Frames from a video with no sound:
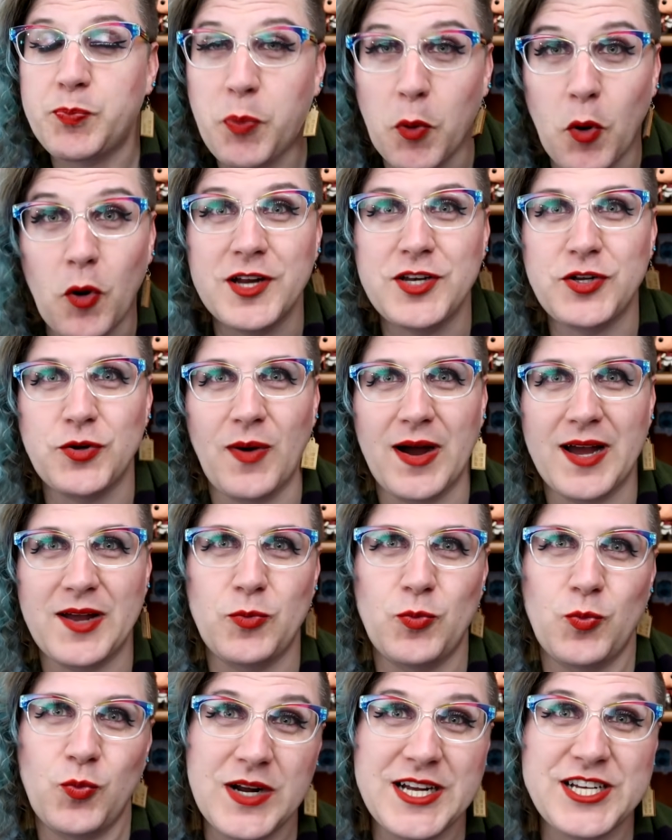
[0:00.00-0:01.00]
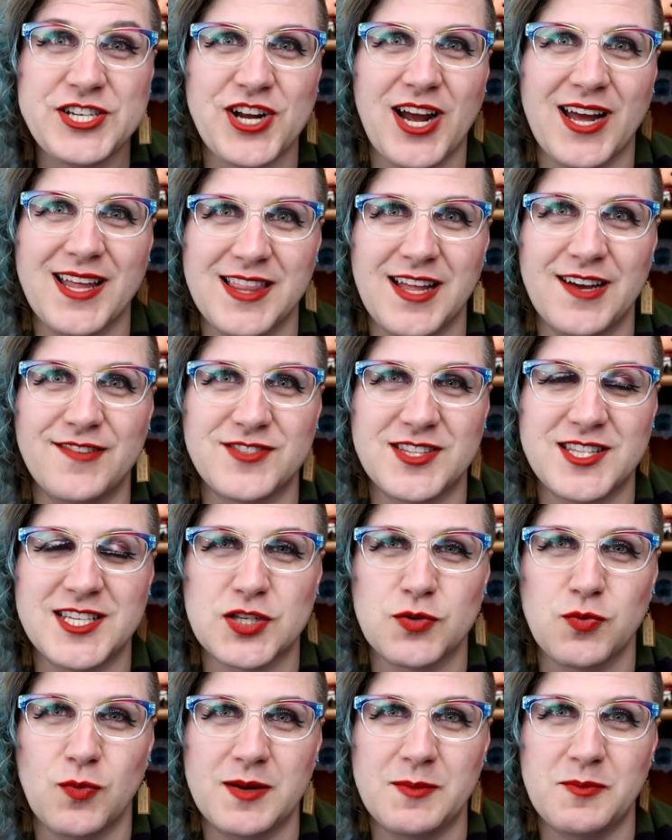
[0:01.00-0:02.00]
Boy, do I wish I loved
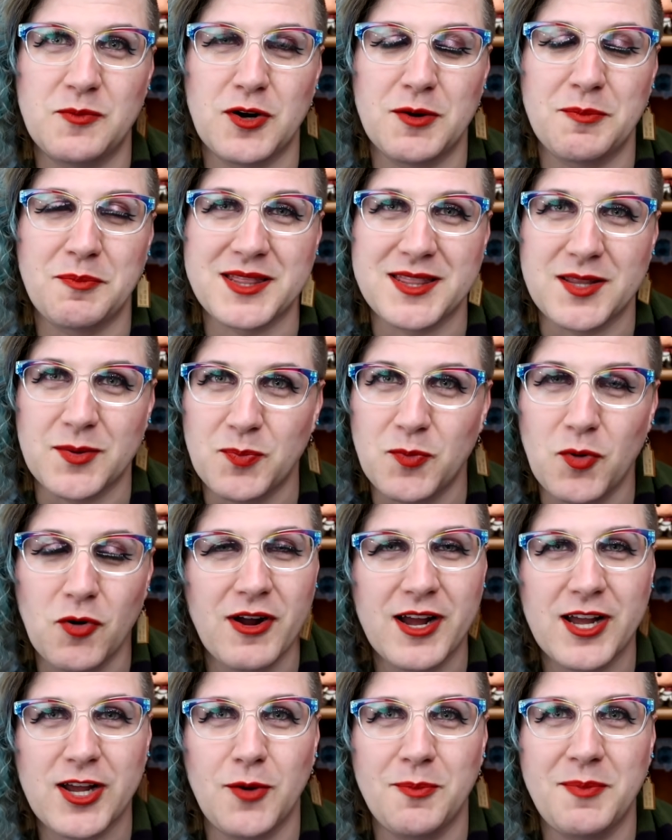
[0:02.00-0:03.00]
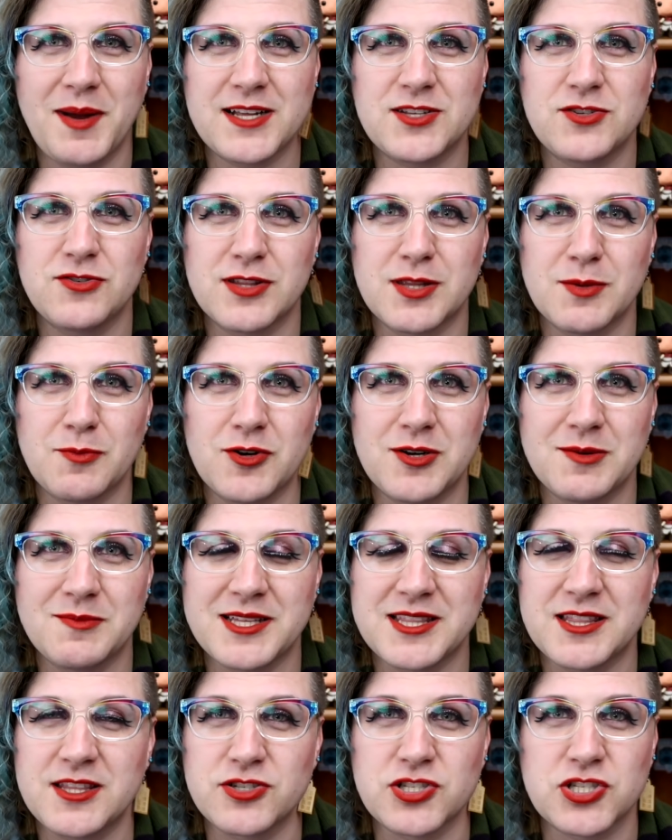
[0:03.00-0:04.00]
this one more, but the more I go back to it, the more I'm
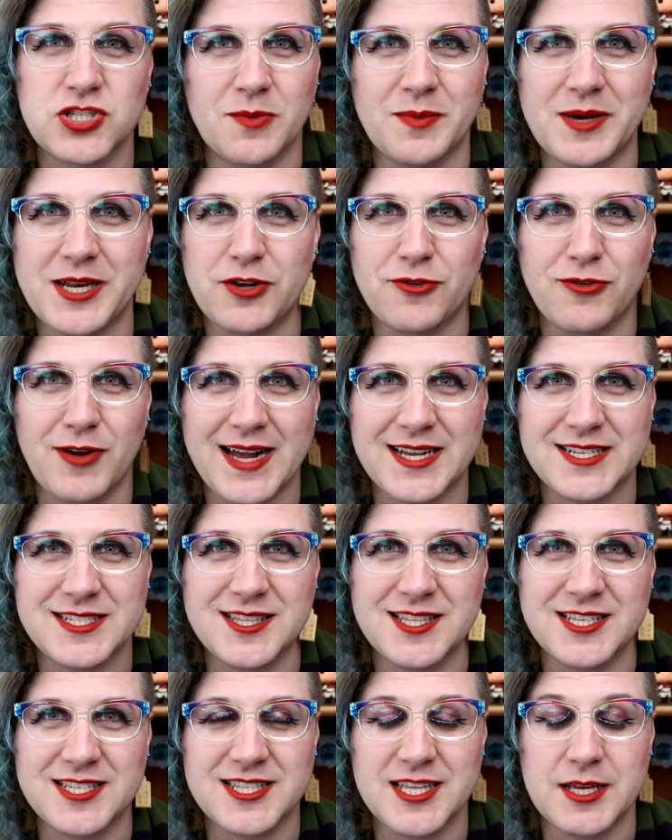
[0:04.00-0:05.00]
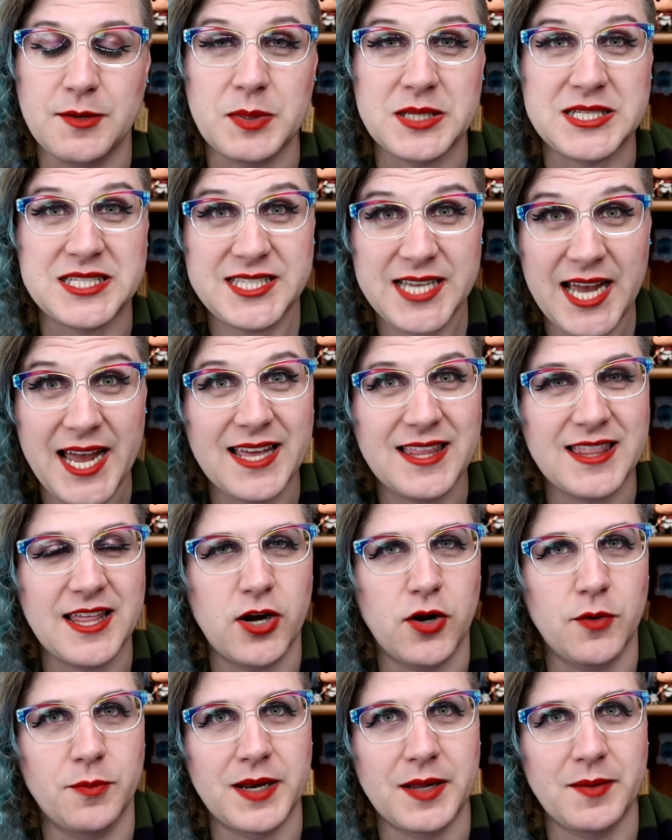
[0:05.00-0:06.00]
like, there's so many cracks in this thing, but dang, that
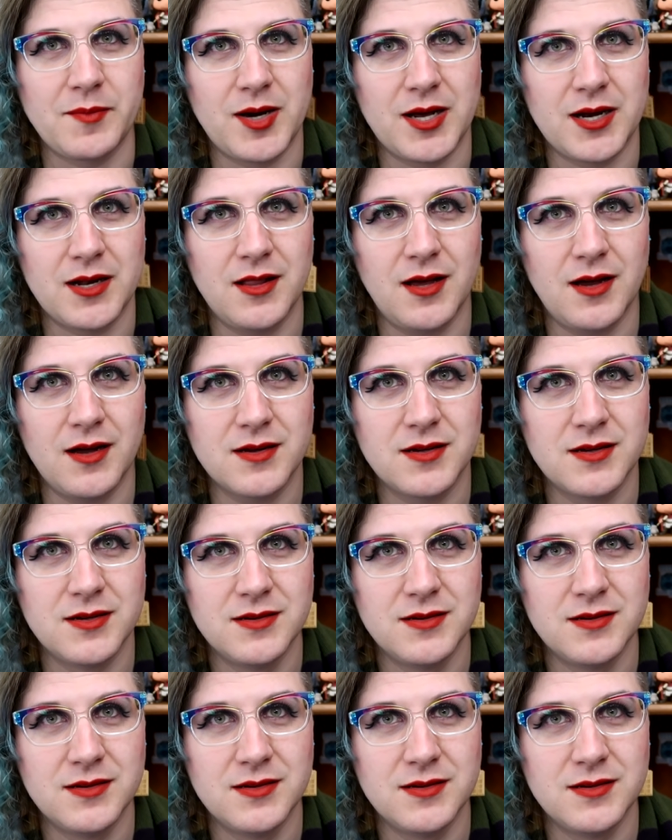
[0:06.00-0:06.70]
opening monologue.